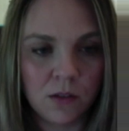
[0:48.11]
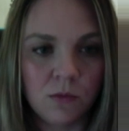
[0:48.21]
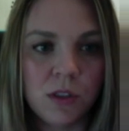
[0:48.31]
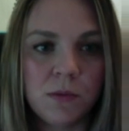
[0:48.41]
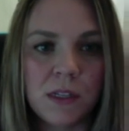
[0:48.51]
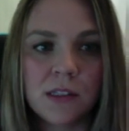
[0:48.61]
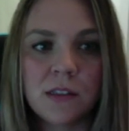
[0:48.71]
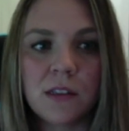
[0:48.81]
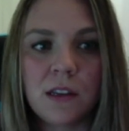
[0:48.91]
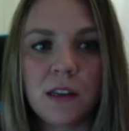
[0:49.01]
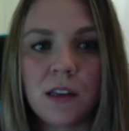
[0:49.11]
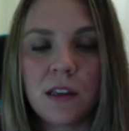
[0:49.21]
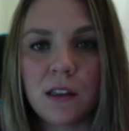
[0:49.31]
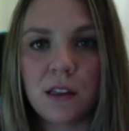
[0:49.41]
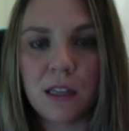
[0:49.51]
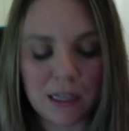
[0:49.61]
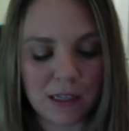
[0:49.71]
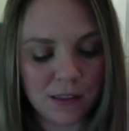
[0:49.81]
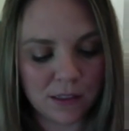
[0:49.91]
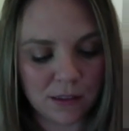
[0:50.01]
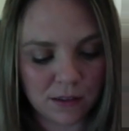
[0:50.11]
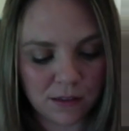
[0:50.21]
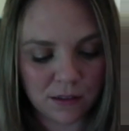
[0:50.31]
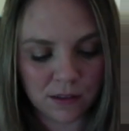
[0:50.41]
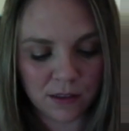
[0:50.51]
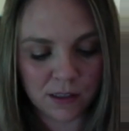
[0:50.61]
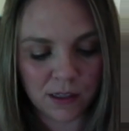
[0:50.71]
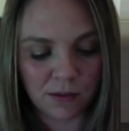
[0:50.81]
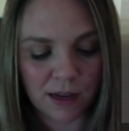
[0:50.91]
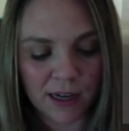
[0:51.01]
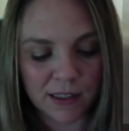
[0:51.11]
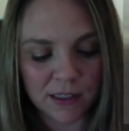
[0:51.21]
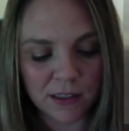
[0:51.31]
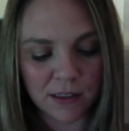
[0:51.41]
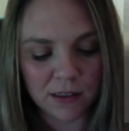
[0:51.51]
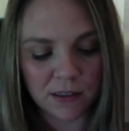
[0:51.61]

Which means heat is a reactant,